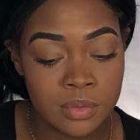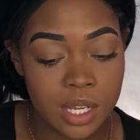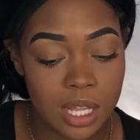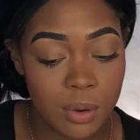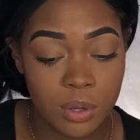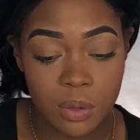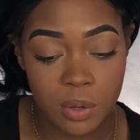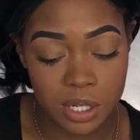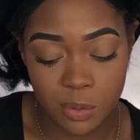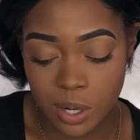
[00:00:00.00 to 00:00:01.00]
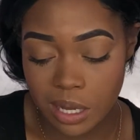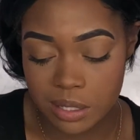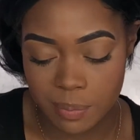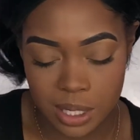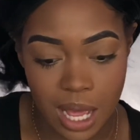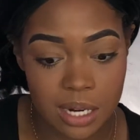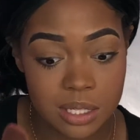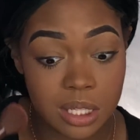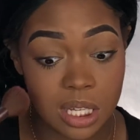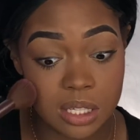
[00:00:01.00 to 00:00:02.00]
Because I really wanted to work, because I mean,
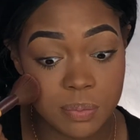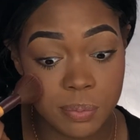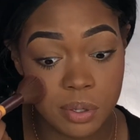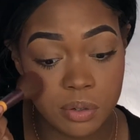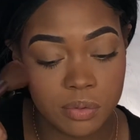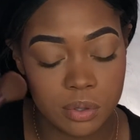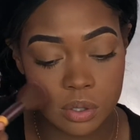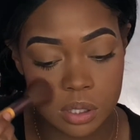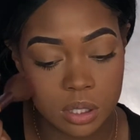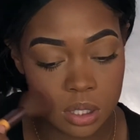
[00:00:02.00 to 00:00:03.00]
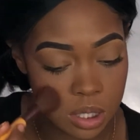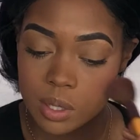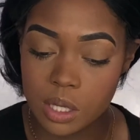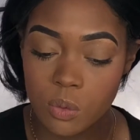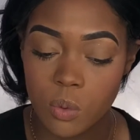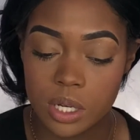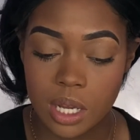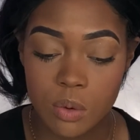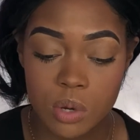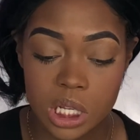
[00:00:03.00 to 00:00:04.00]
honestly, it's beautiful. But then one
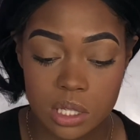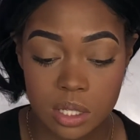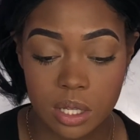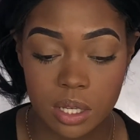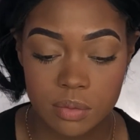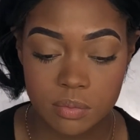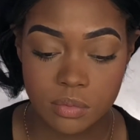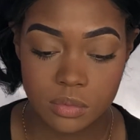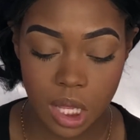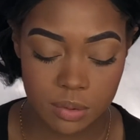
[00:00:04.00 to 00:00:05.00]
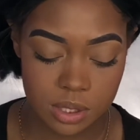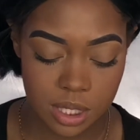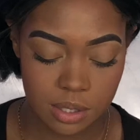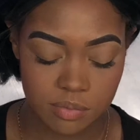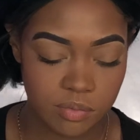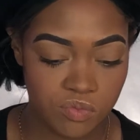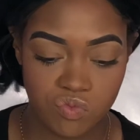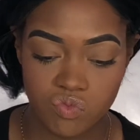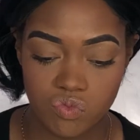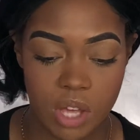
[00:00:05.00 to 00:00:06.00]
day recently, I was like,
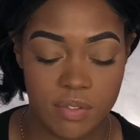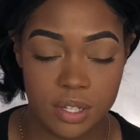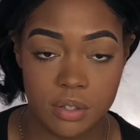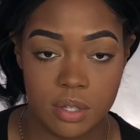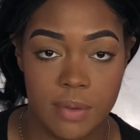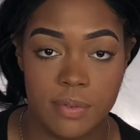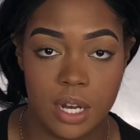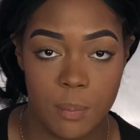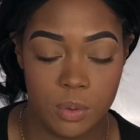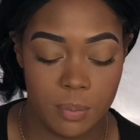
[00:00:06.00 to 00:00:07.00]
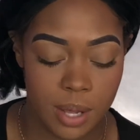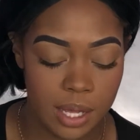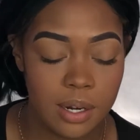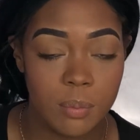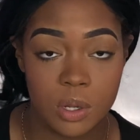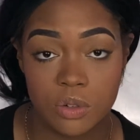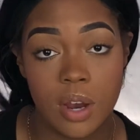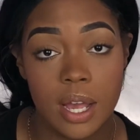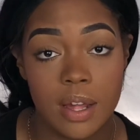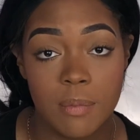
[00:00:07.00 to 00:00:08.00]
F it. I'm gonna buy it, I'm gonna
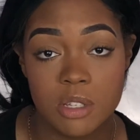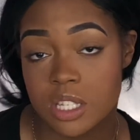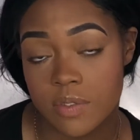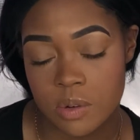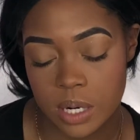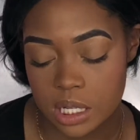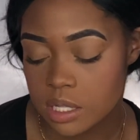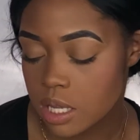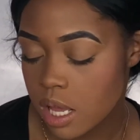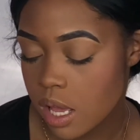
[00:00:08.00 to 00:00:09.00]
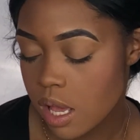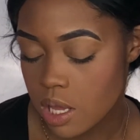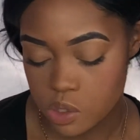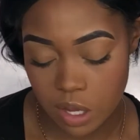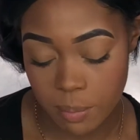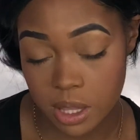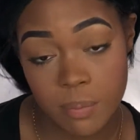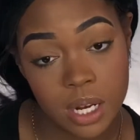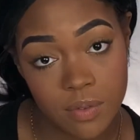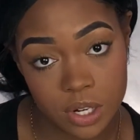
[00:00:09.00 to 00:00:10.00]
try it, I'm gonna see if it works. So I bought the
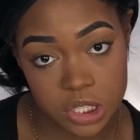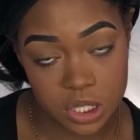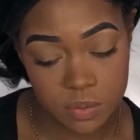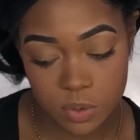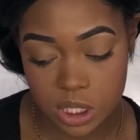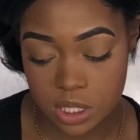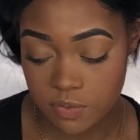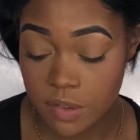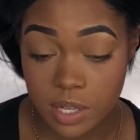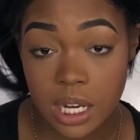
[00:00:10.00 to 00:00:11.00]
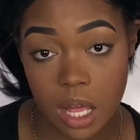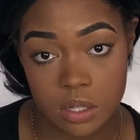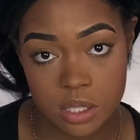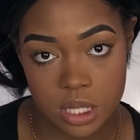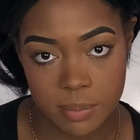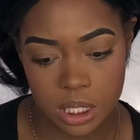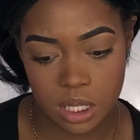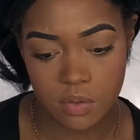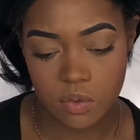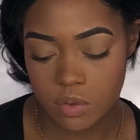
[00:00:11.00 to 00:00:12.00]
mini version, which is $15, I
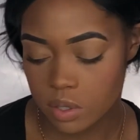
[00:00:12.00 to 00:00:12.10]
believe.